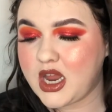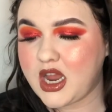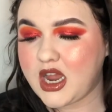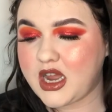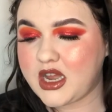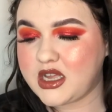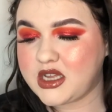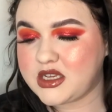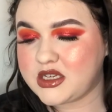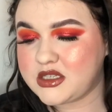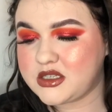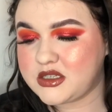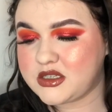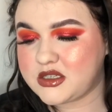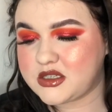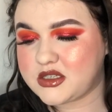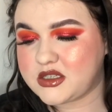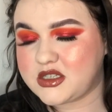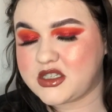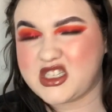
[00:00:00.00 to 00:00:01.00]
and
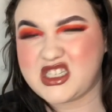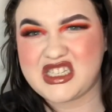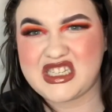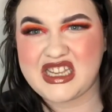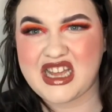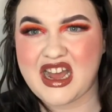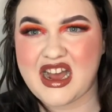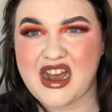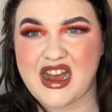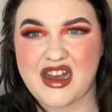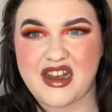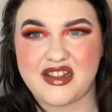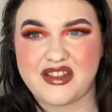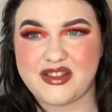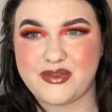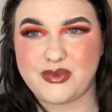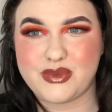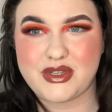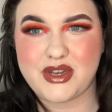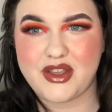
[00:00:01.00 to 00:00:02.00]
yeah,
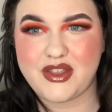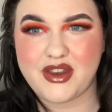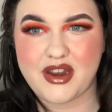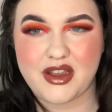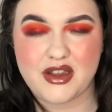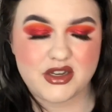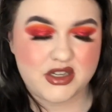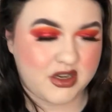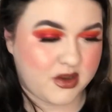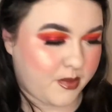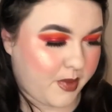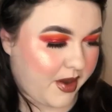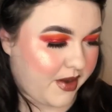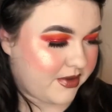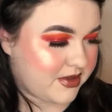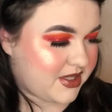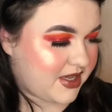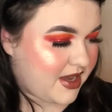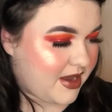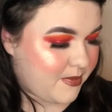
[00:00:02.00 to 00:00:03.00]
there was nothing I could do
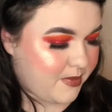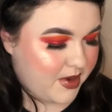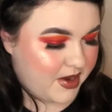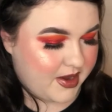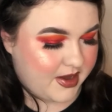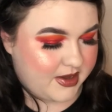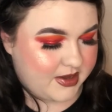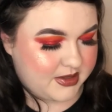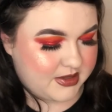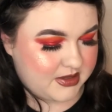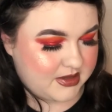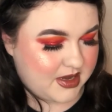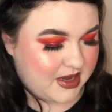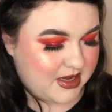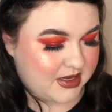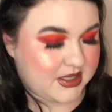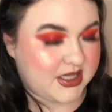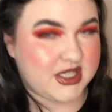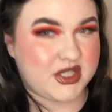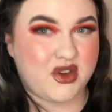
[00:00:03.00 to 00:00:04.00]
about it because I
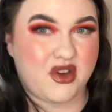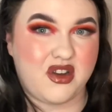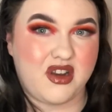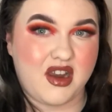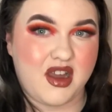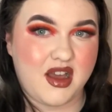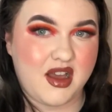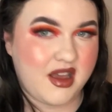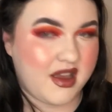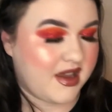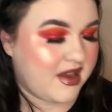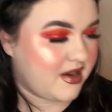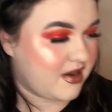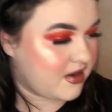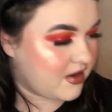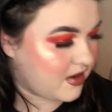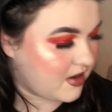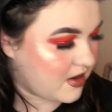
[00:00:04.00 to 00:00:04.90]
did it online.